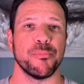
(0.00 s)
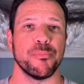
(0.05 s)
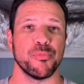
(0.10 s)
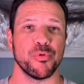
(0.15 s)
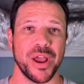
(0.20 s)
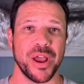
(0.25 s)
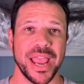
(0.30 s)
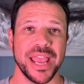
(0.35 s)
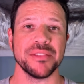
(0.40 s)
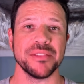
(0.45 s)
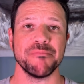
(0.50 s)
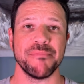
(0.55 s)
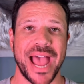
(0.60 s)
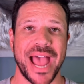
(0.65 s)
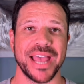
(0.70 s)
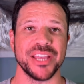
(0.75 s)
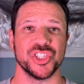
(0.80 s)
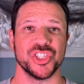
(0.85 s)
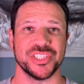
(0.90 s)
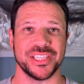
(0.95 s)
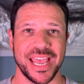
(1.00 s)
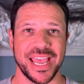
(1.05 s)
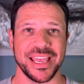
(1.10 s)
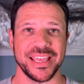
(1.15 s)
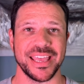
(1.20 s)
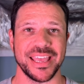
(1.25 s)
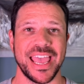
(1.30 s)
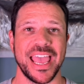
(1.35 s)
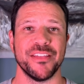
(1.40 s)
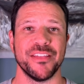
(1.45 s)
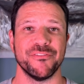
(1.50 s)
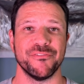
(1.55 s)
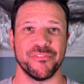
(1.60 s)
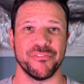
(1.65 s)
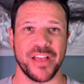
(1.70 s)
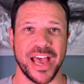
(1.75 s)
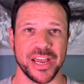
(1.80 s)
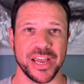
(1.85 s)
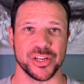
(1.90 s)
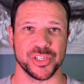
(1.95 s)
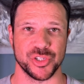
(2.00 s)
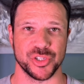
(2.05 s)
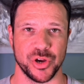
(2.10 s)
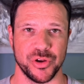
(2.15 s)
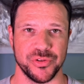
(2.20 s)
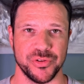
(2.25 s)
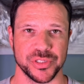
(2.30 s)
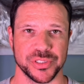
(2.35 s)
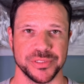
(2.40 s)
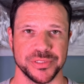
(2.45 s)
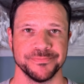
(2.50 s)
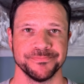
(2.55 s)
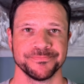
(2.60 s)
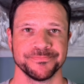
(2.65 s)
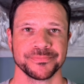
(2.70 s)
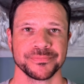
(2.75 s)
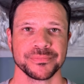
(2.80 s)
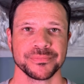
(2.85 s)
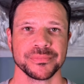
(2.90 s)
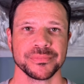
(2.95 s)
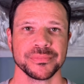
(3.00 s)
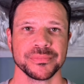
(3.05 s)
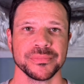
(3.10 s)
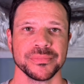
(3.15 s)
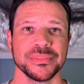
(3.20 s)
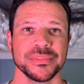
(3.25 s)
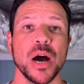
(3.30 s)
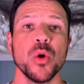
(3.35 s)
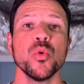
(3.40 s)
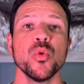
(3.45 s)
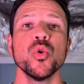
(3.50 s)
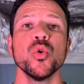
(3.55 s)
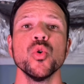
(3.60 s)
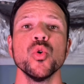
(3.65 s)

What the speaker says: brand match deck and flyer service. Now,